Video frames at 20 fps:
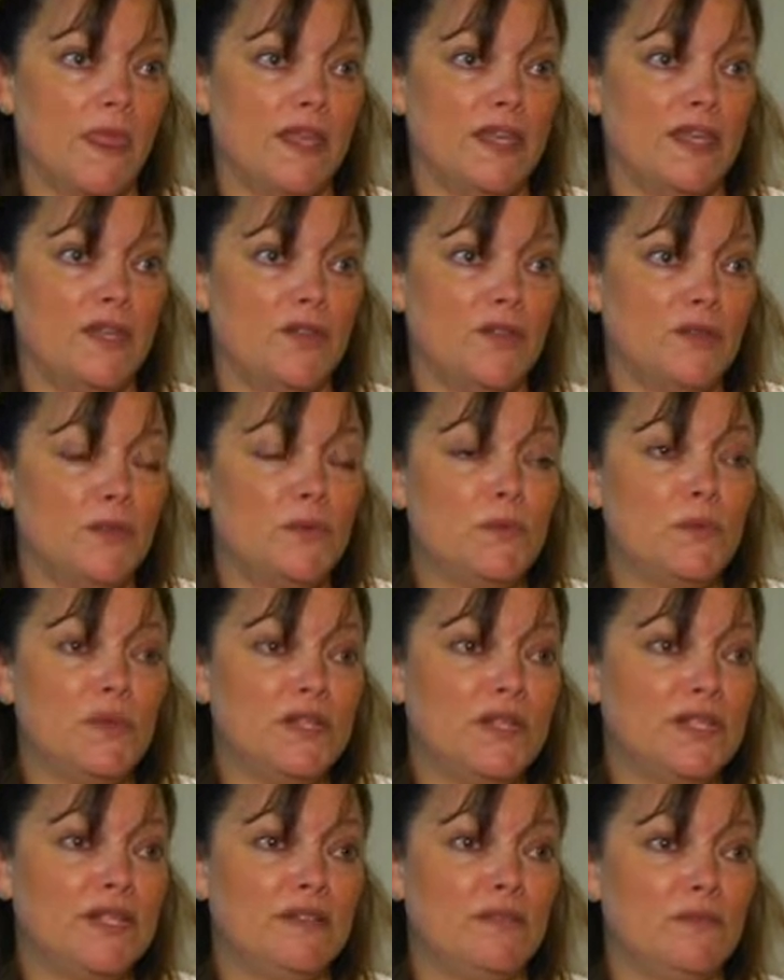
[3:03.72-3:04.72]
they
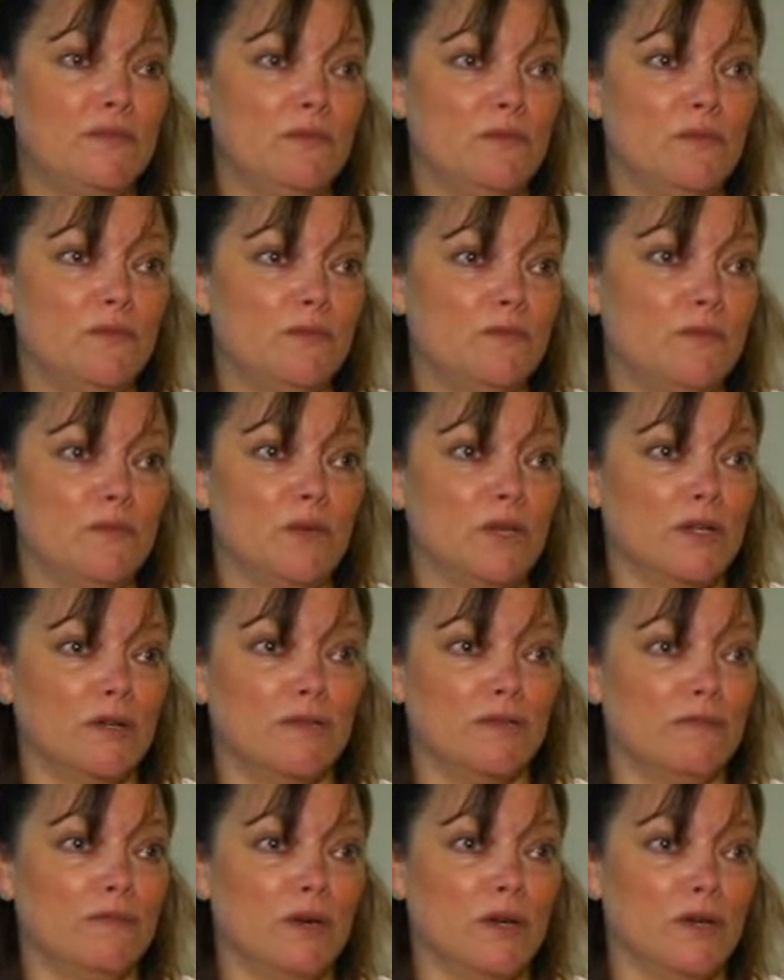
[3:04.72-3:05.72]
really
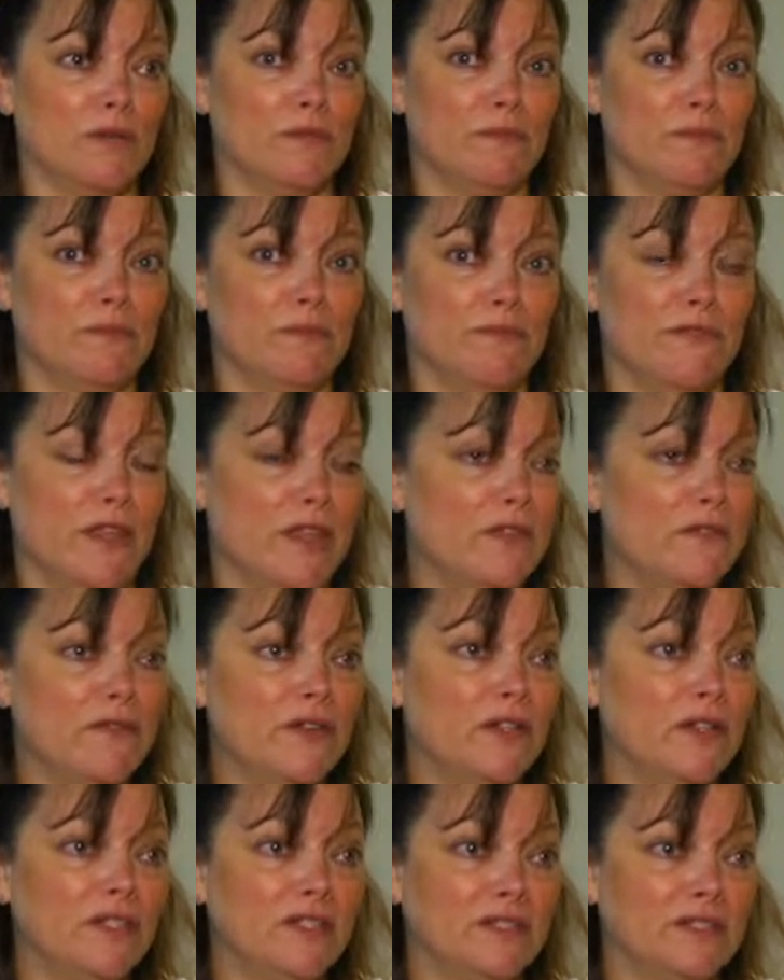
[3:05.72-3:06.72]
were
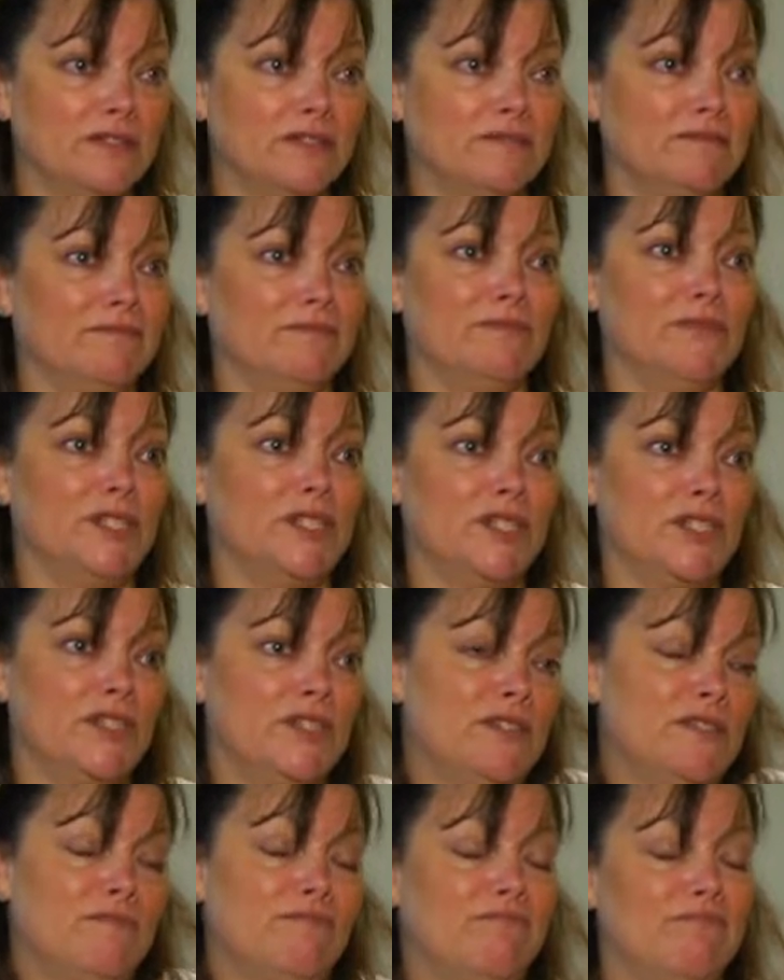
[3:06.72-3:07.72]
faithful, and we
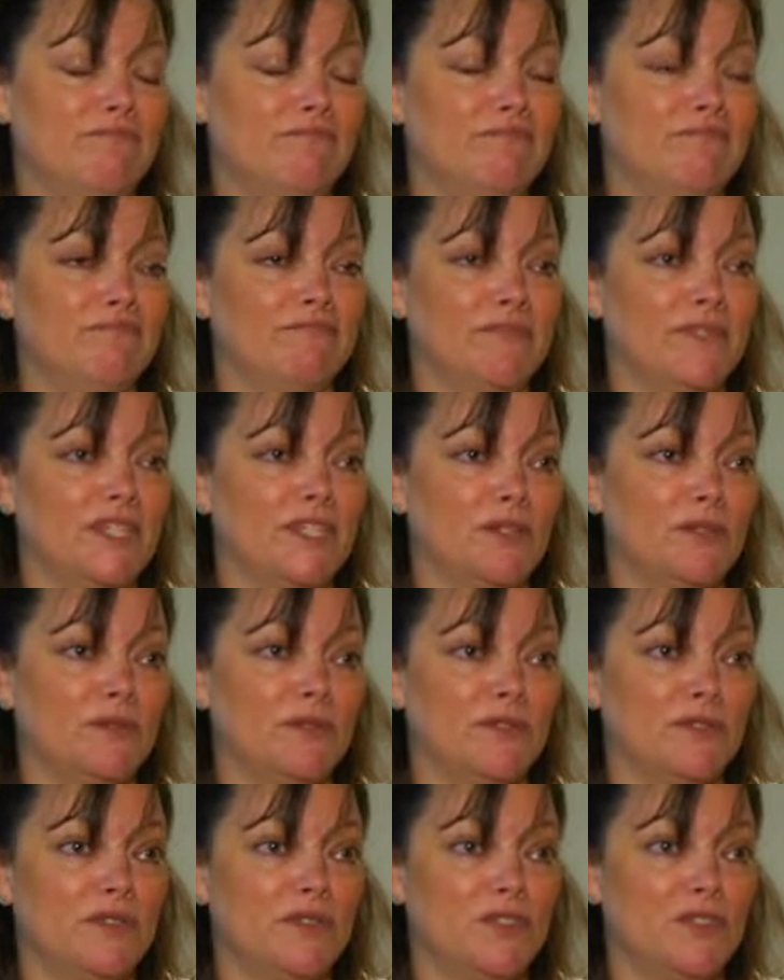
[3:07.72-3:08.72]
just
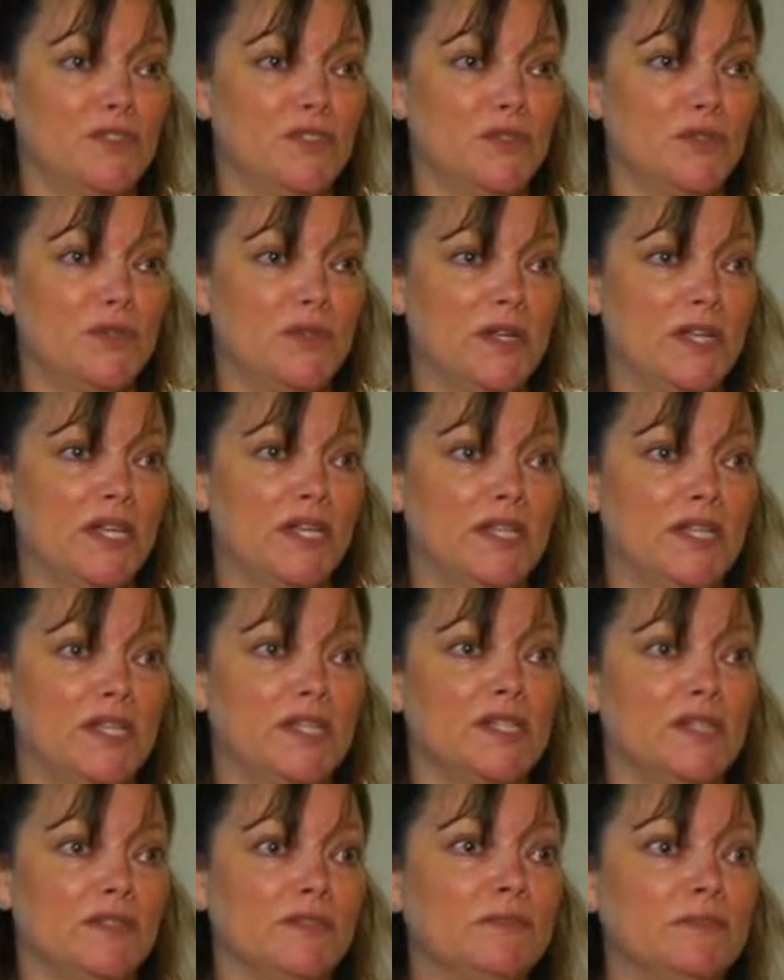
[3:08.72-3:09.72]
do what we need to
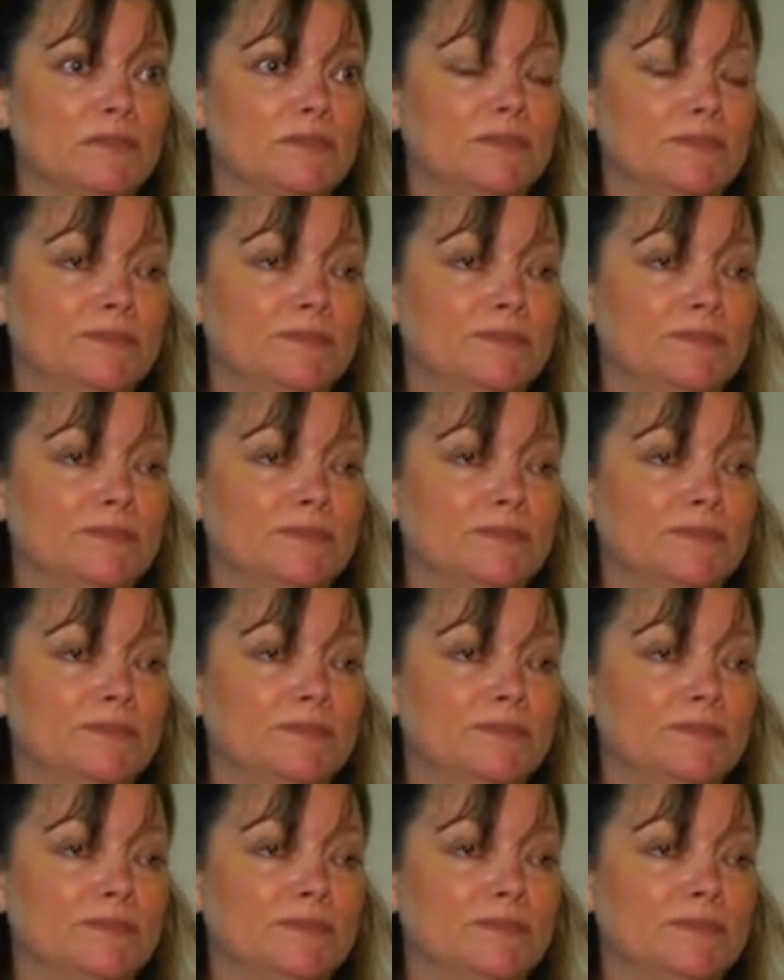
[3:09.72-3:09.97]
do.